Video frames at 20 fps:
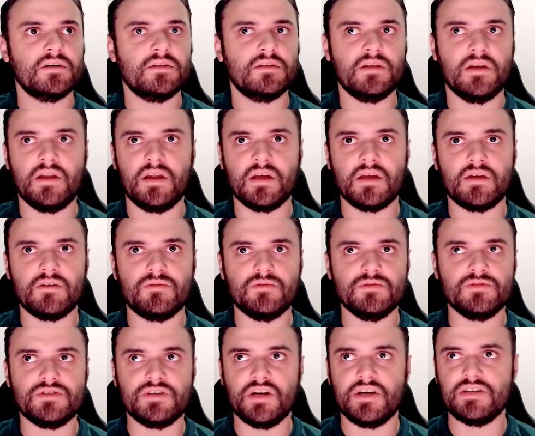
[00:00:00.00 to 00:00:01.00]
Then I
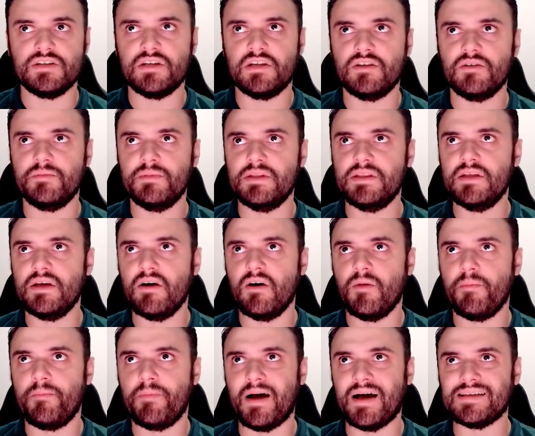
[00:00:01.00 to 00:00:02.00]
could change a little bit the
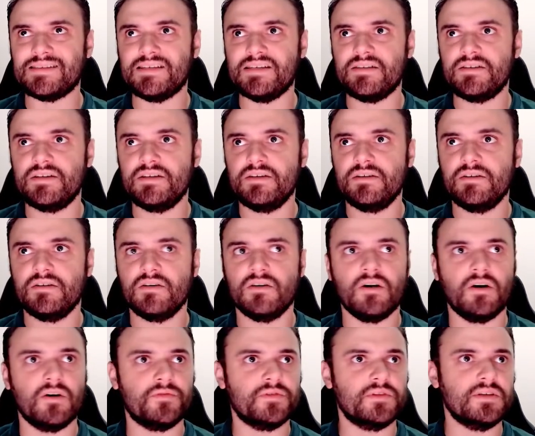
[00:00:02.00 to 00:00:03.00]
opacity
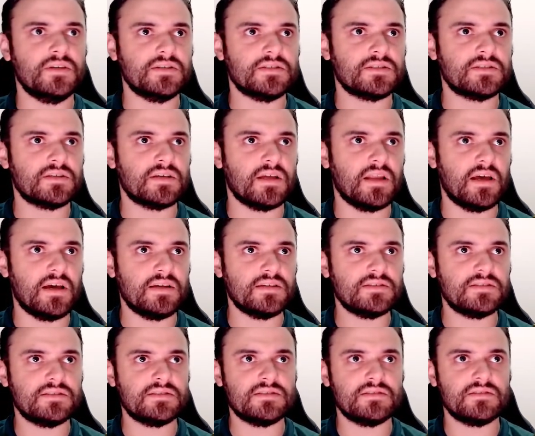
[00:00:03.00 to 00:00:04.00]
of this
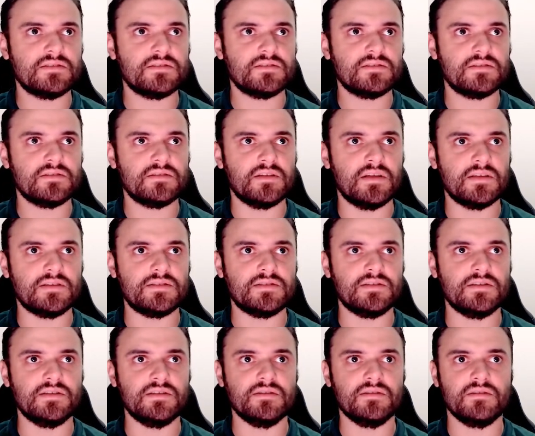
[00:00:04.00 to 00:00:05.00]
class. Let's
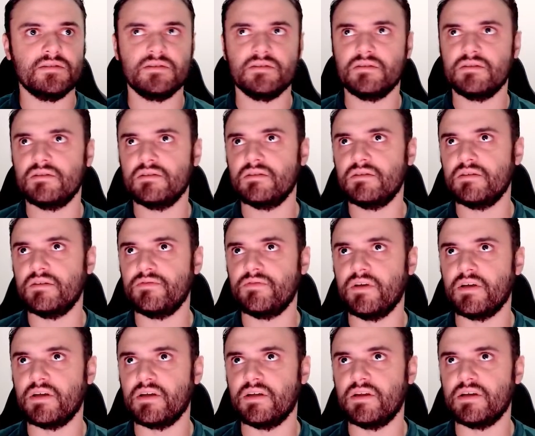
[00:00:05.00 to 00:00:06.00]
see if
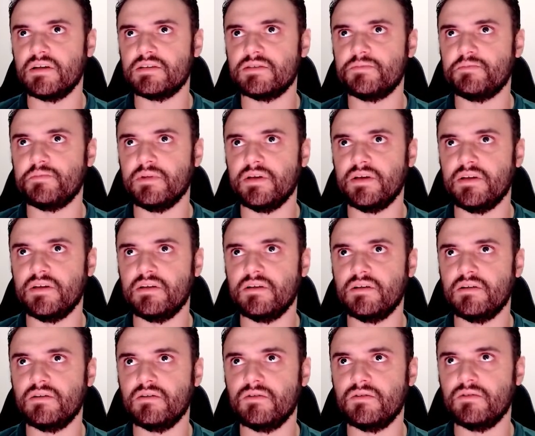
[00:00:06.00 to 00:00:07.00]
I can explain.
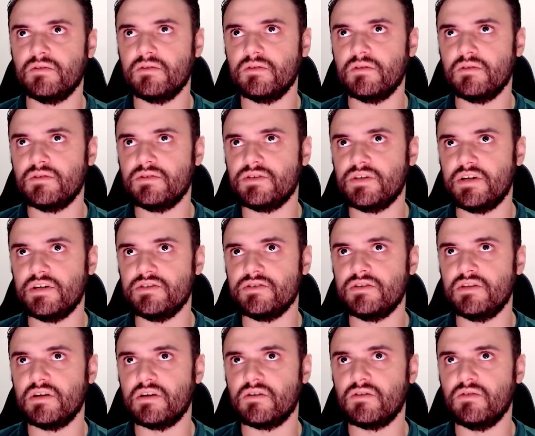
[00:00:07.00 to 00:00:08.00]
Change
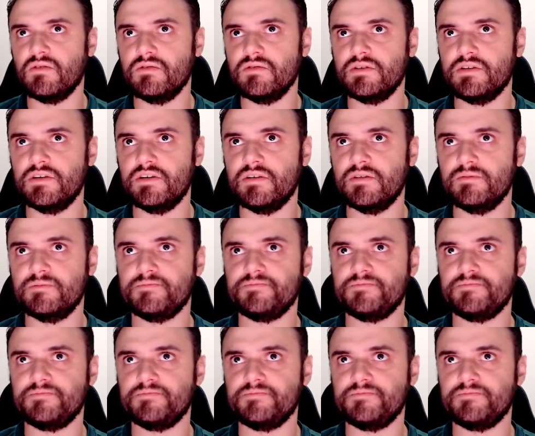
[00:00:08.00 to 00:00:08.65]
the code here.